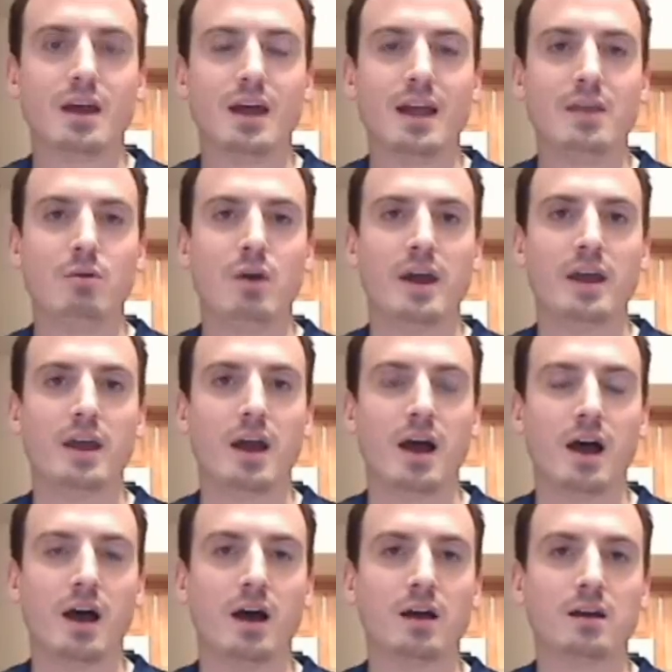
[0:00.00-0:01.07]
Anyway,
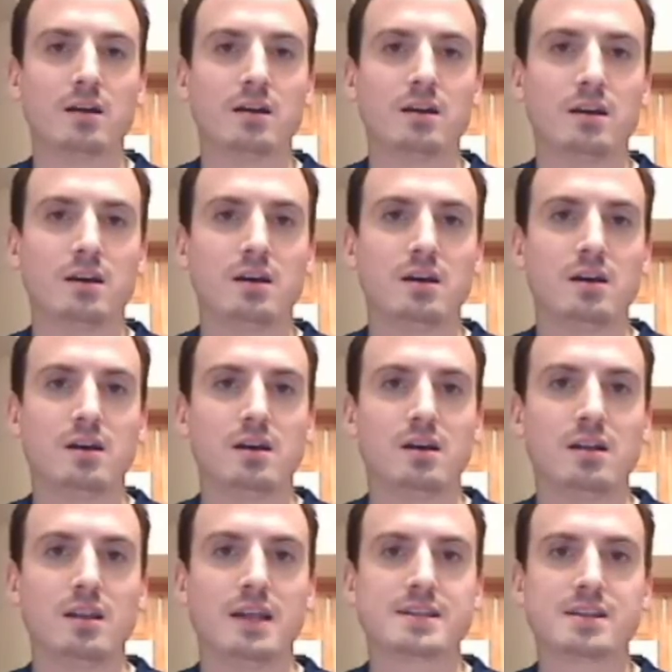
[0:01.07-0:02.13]

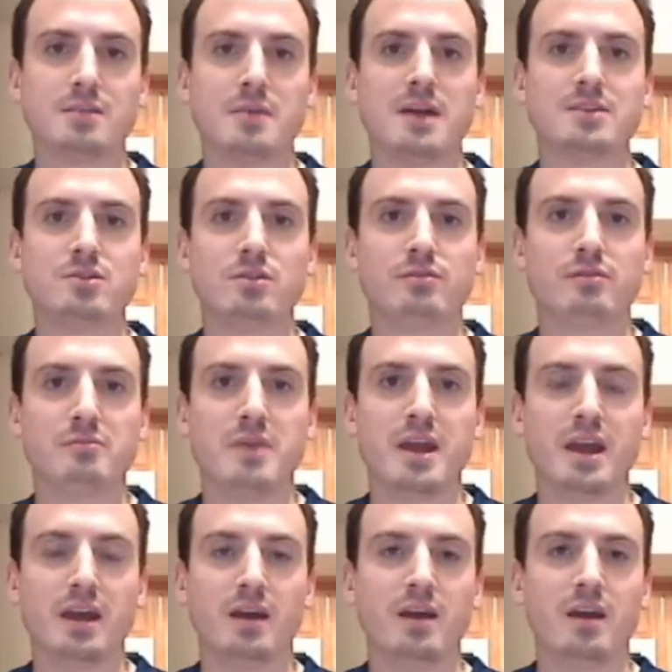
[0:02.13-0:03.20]
that's going to about do it for
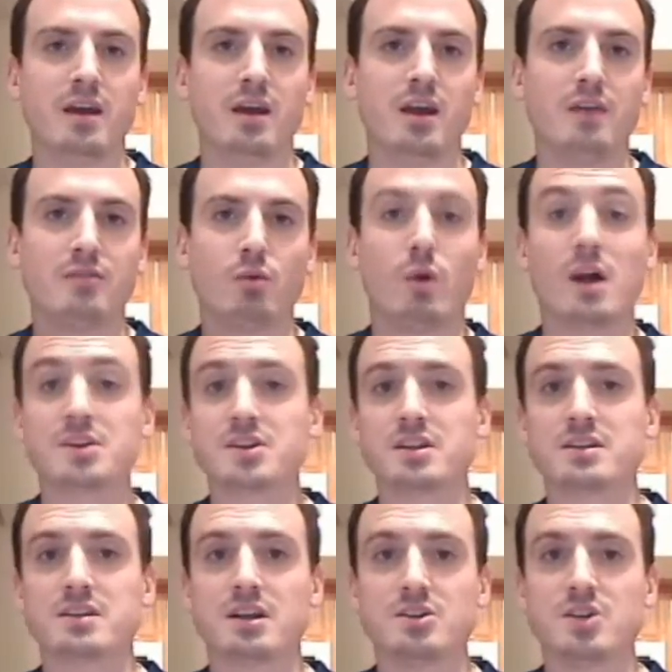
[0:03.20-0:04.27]
me. If you're watching
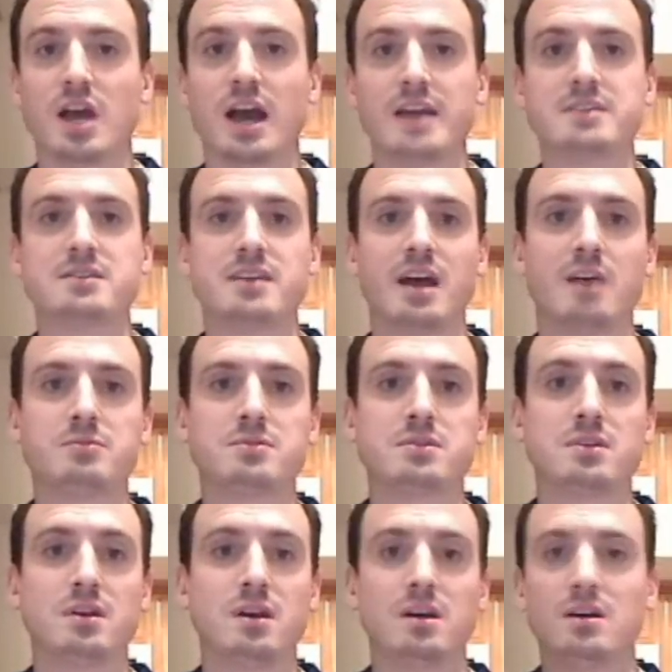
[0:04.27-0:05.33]
this on Giant
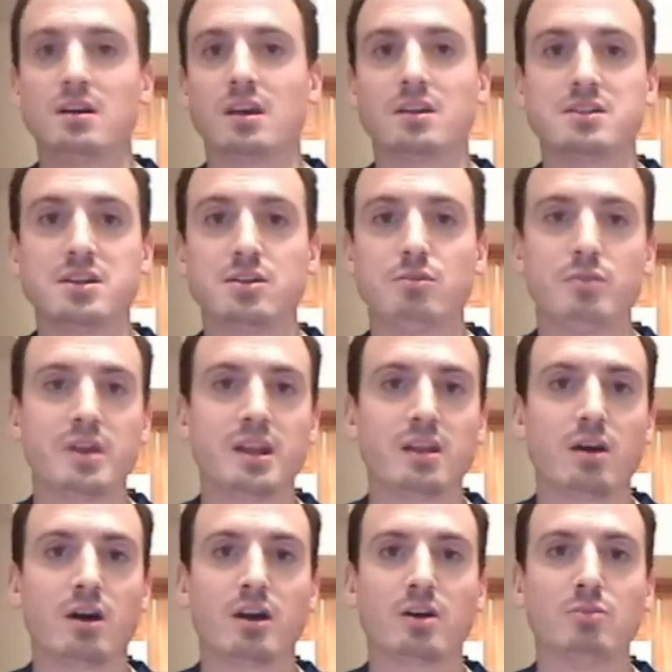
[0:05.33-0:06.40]
Steps, continue reading
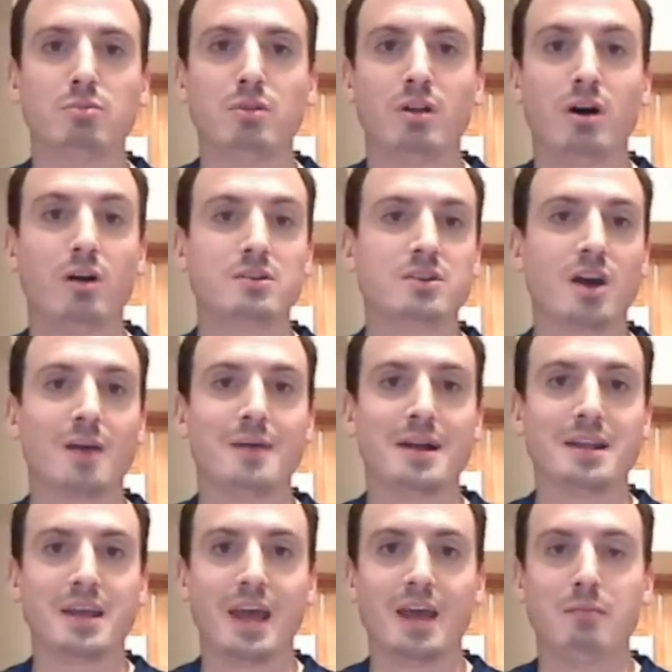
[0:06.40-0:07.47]
the article below. Talk
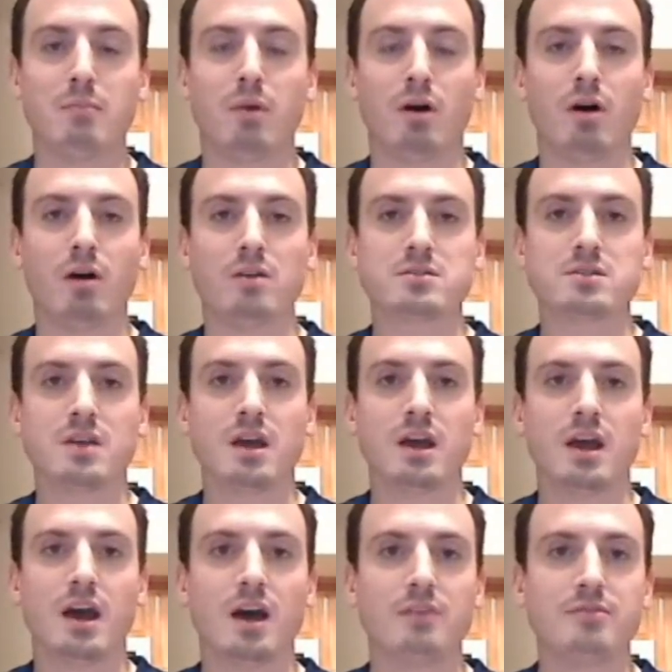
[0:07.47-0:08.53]
about game balls,
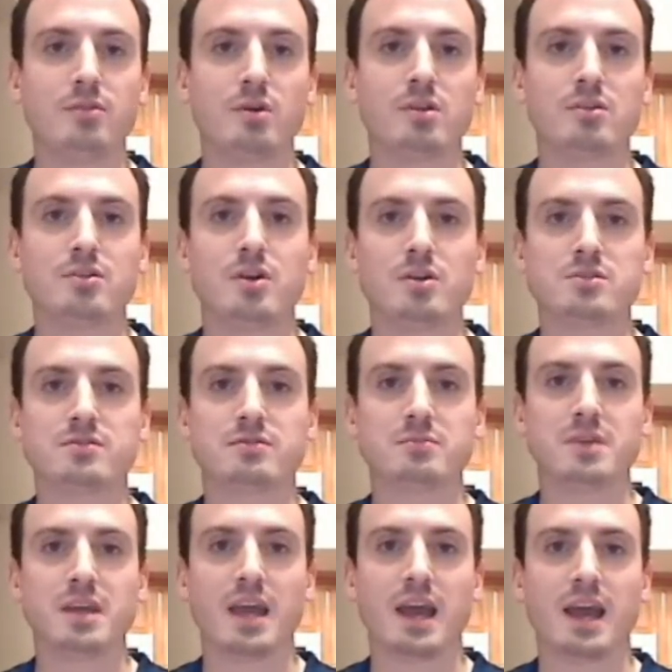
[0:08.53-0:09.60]
a few other notes from
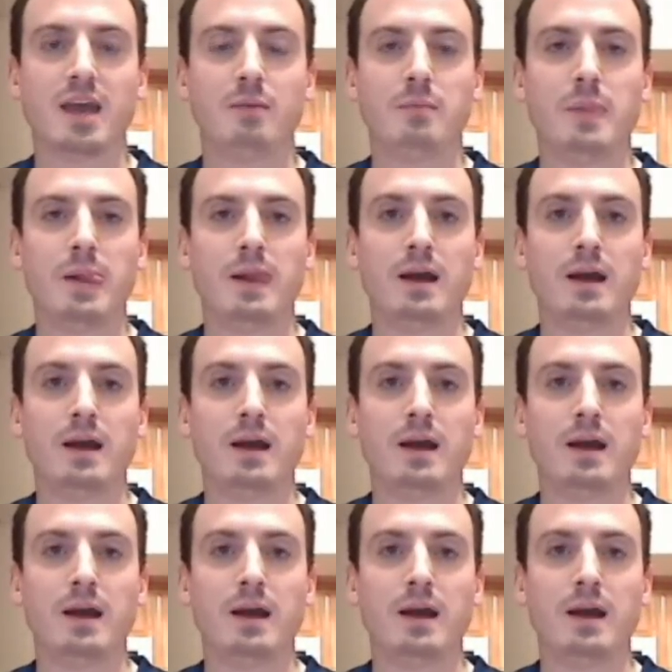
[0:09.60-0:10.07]
the game.